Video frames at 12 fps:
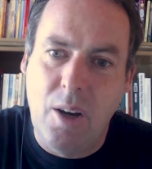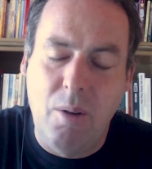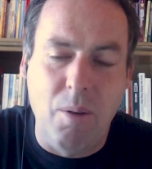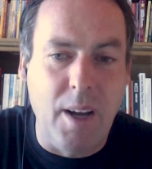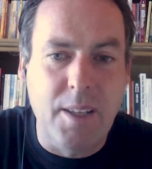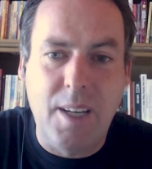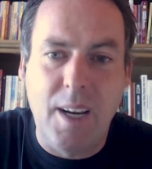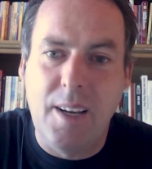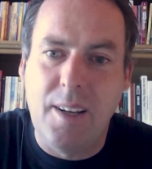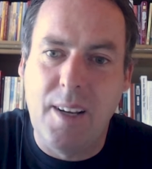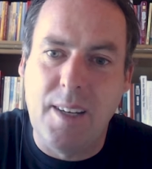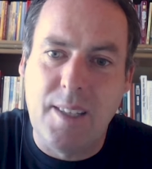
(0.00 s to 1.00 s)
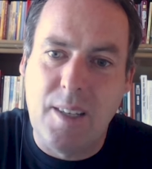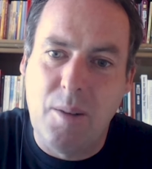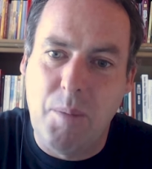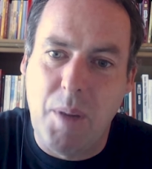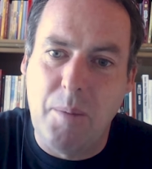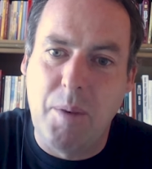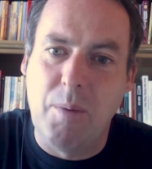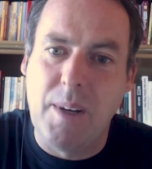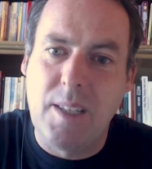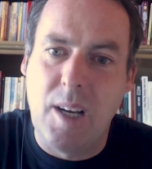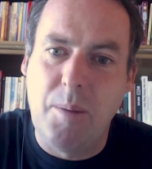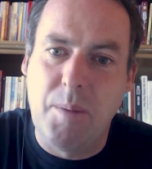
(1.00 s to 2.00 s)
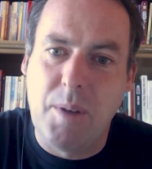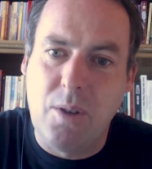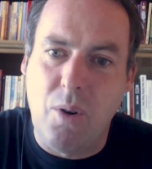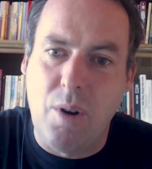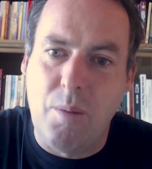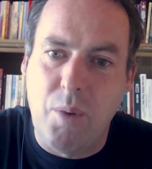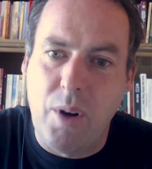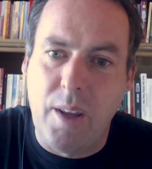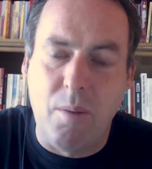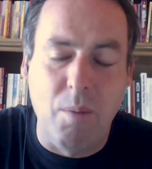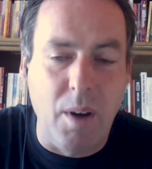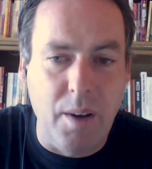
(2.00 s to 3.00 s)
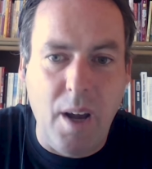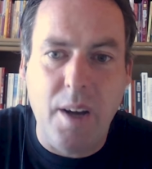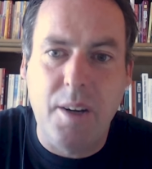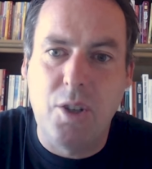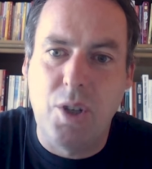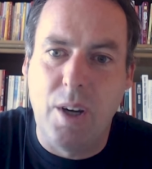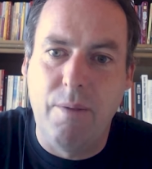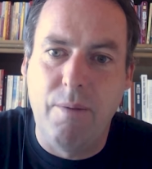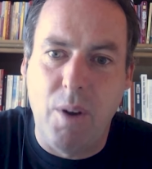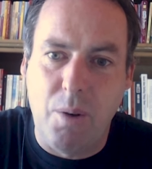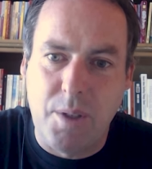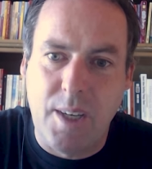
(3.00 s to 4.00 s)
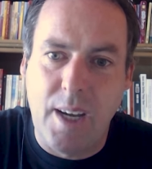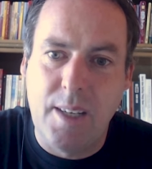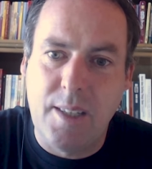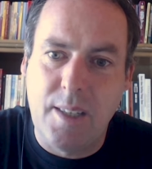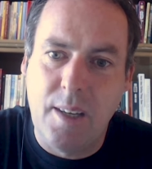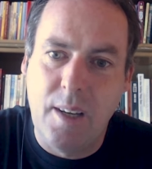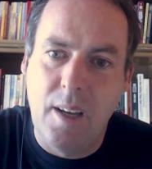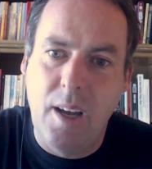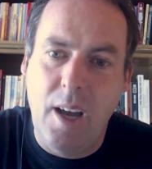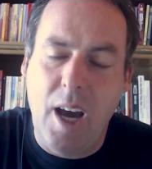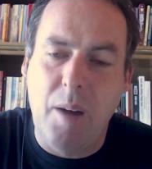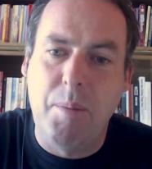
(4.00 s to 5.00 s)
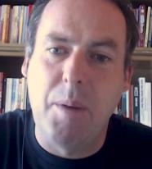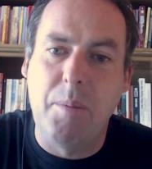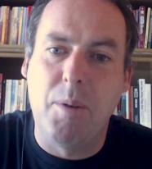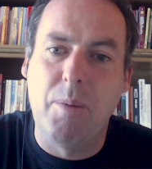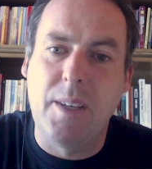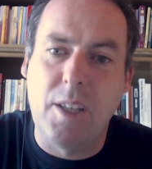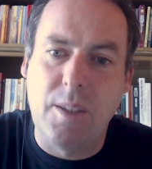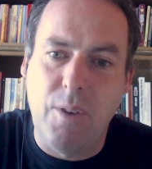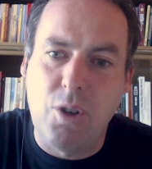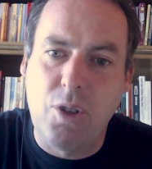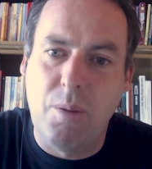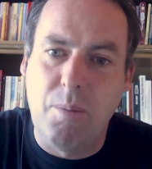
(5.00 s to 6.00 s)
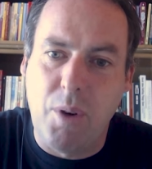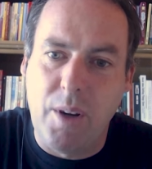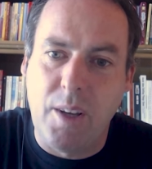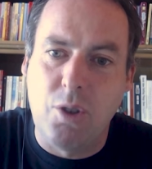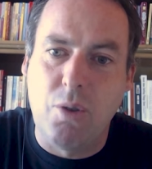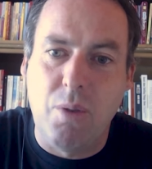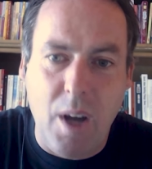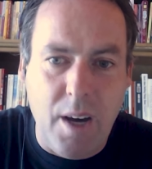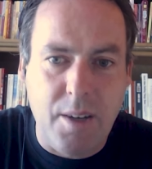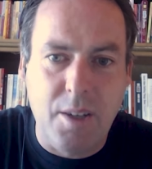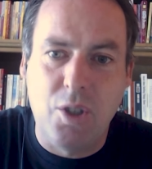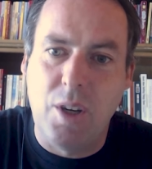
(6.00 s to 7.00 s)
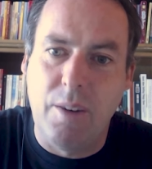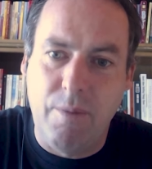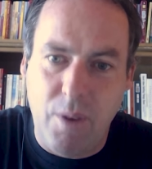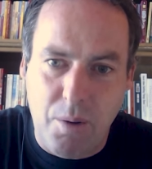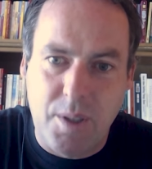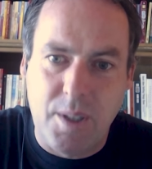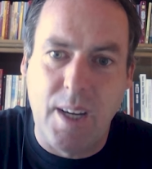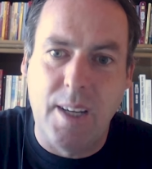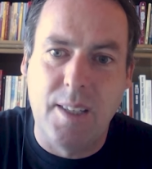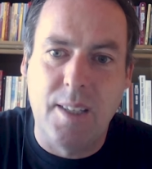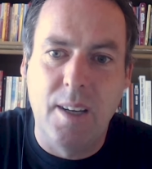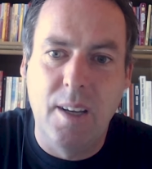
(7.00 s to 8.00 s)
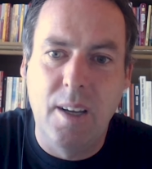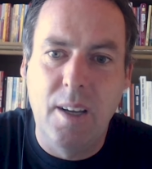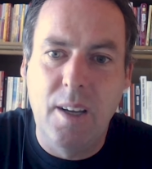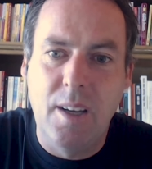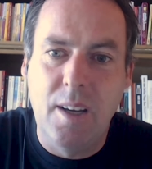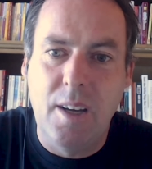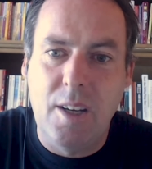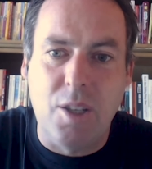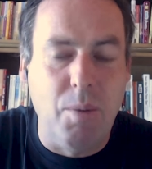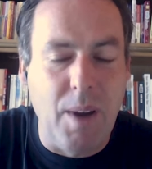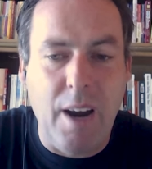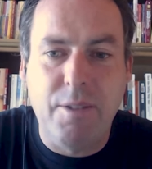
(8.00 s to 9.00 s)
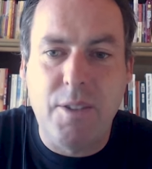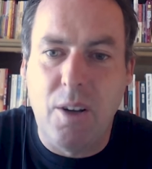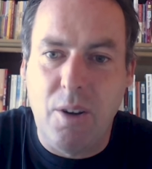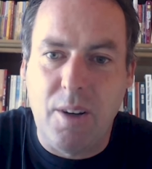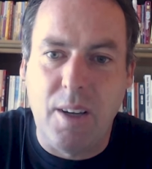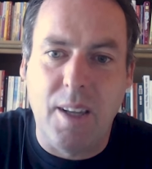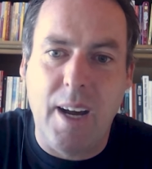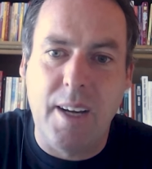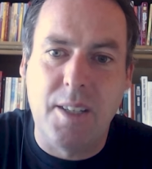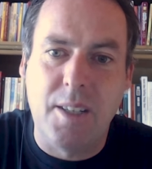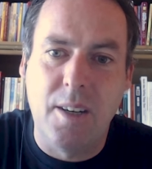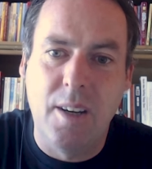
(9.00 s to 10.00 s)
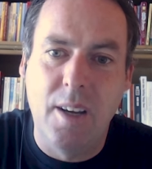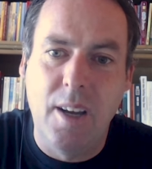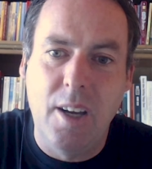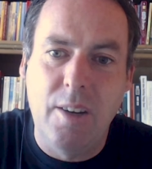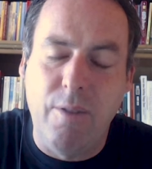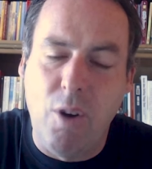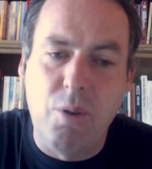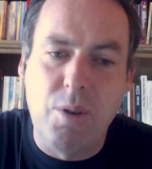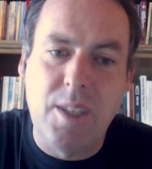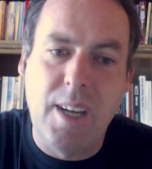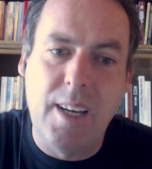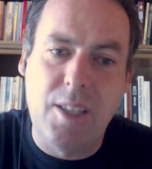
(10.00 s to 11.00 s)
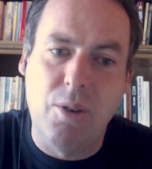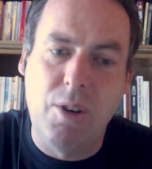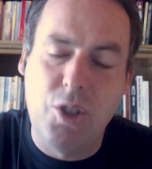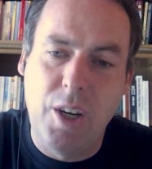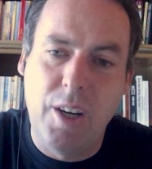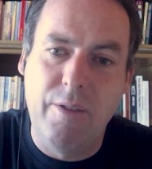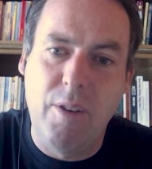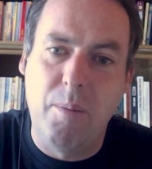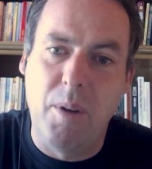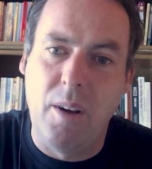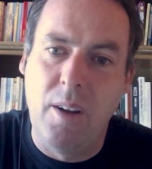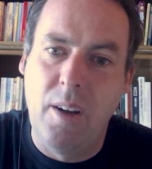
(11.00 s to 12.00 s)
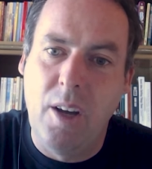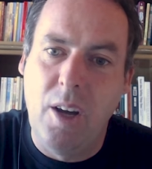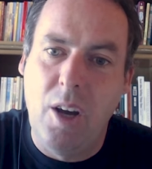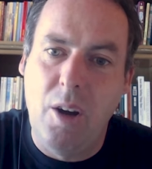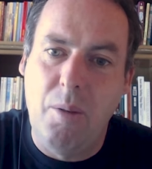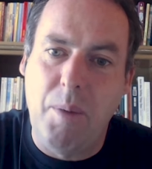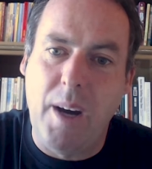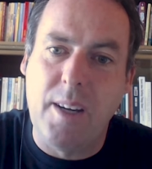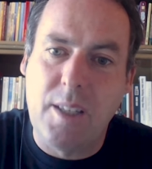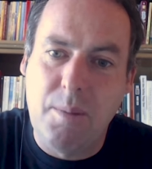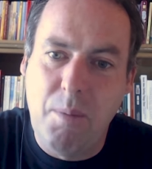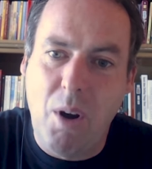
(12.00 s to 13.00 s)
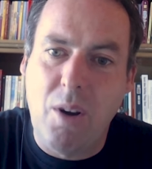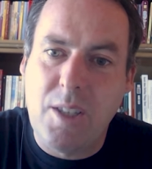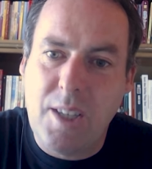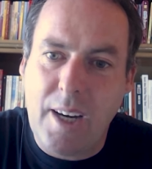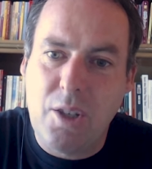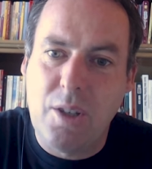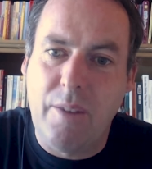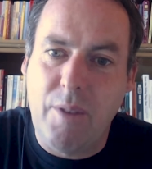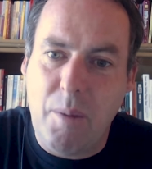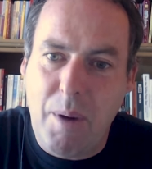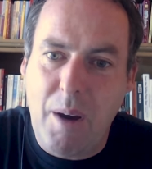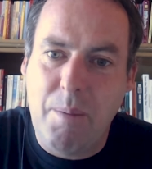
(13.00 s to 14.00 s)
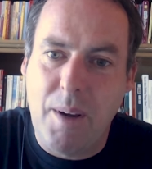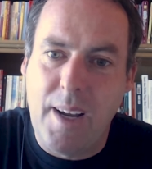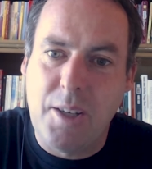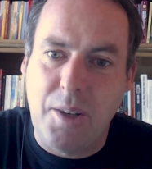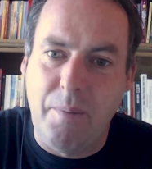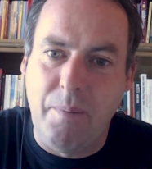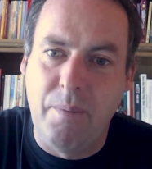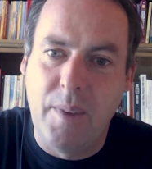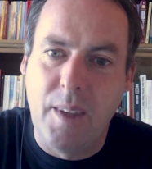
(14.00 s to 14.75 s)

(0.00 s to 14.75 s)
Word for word: Well, I tell you this people with sleep disorder breathing will not achieve flow states and people with dysfunctional breathing do not achieve flow states. So we have to look at that. Flow states are achievable by a small section of the population.